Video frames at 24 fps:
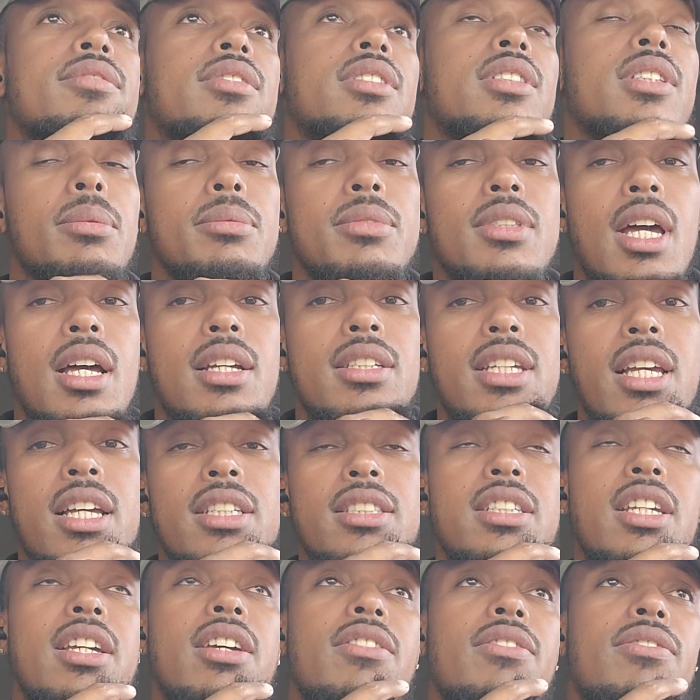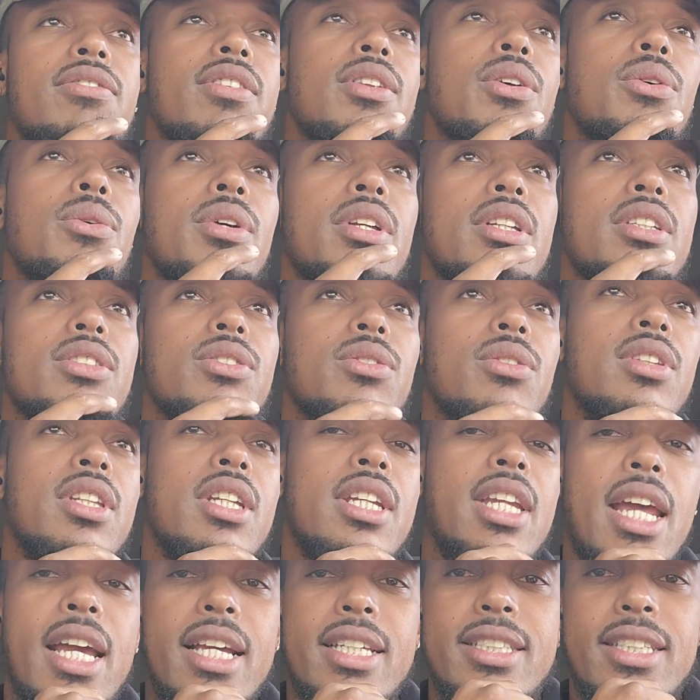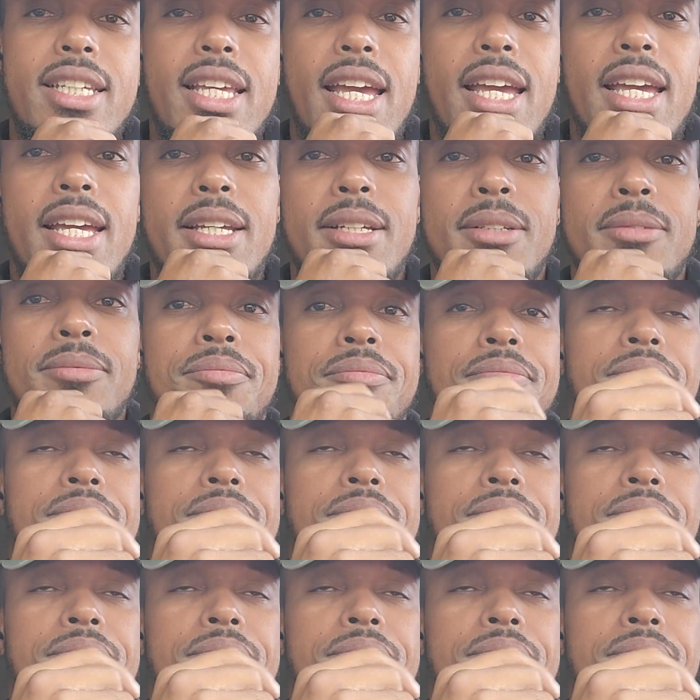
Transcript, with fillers: sometimes has an influence on the next game.